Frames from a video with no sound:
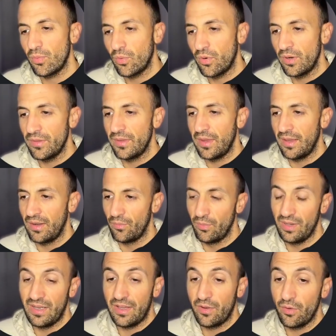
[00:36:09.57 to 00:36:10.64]
for the
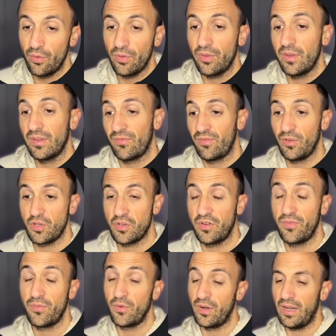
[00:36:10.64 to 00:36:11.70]
really good features
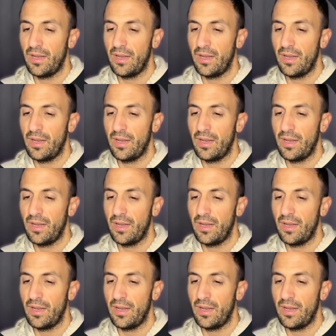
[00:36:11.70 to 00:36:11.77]
for